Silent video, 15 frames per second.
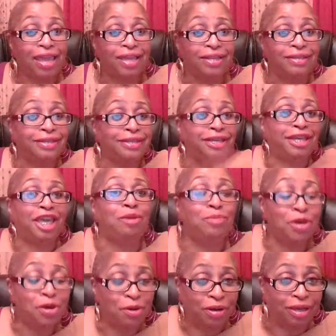it, you
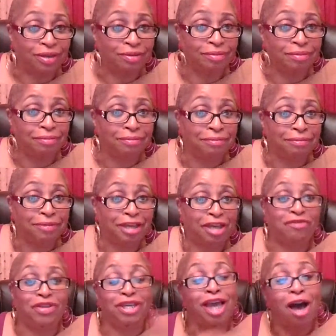keep doing it.
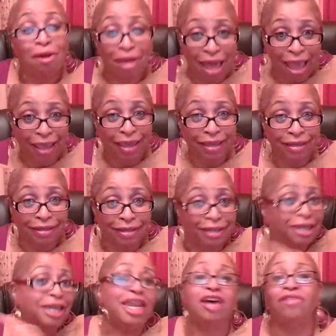If you don't like it,
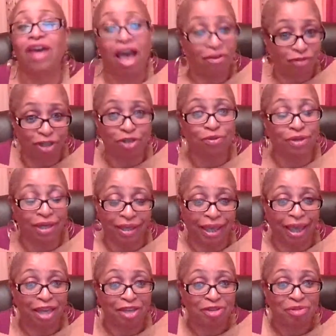you never have to do it again.